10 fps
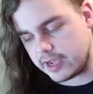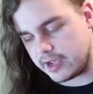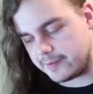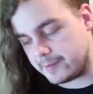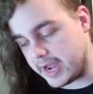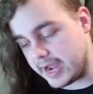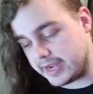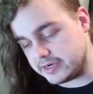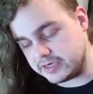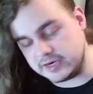
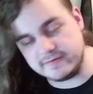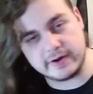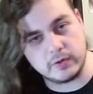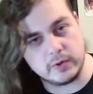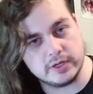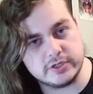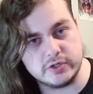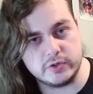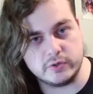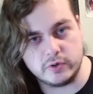Mad did very well
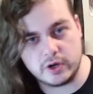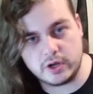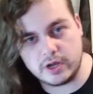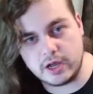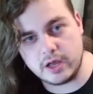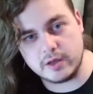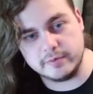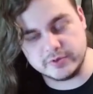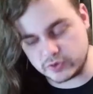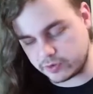to
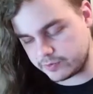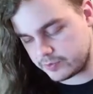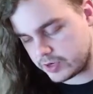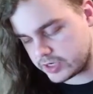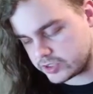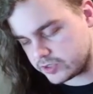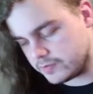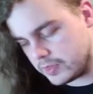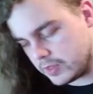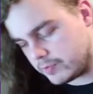absorb the pressure,
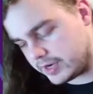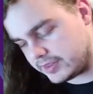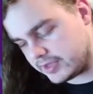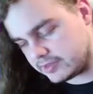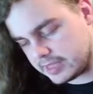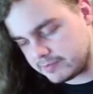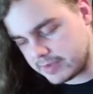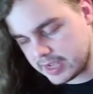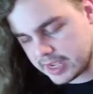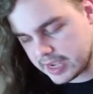but I think that
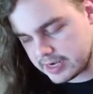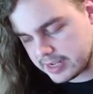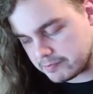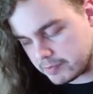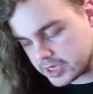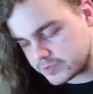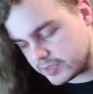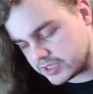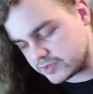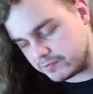Mad had a much
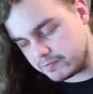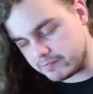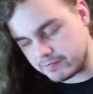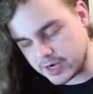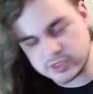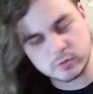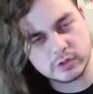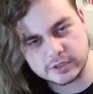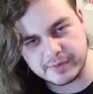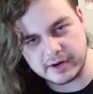worse
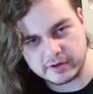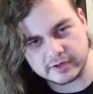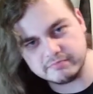Baron.